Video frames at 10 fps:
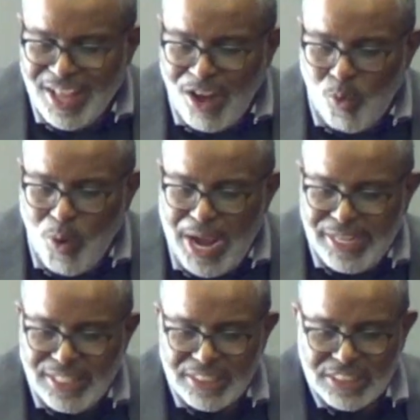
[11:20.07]

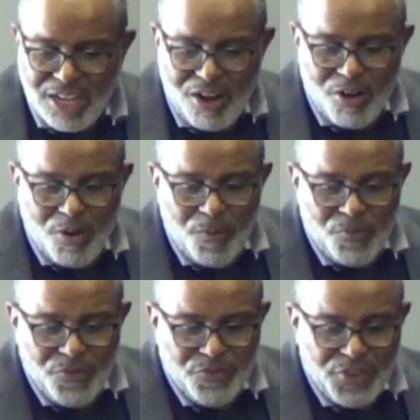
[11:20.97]
away the stone
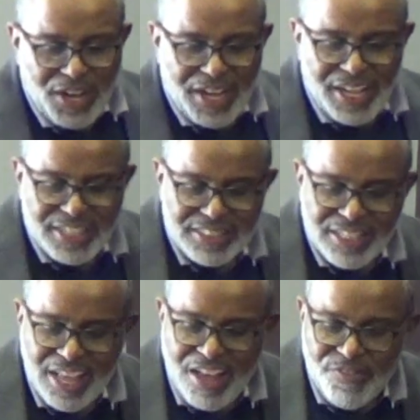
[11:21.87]
for
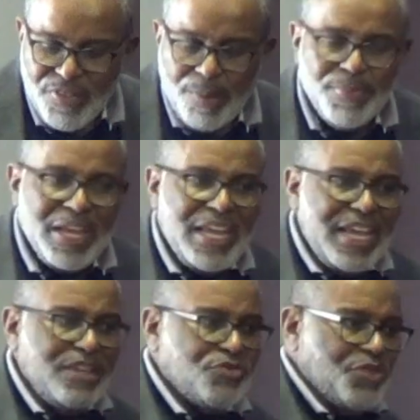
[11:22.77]
us from the
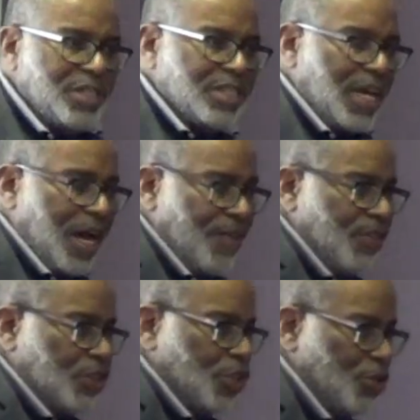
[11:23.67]
entrance of
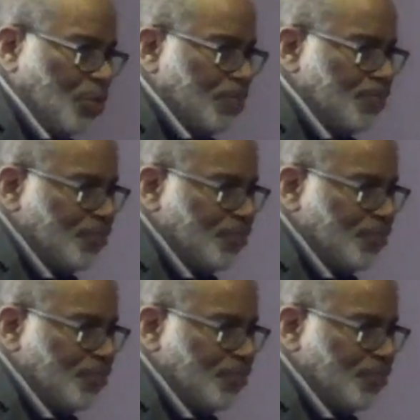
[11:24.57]
the tomb?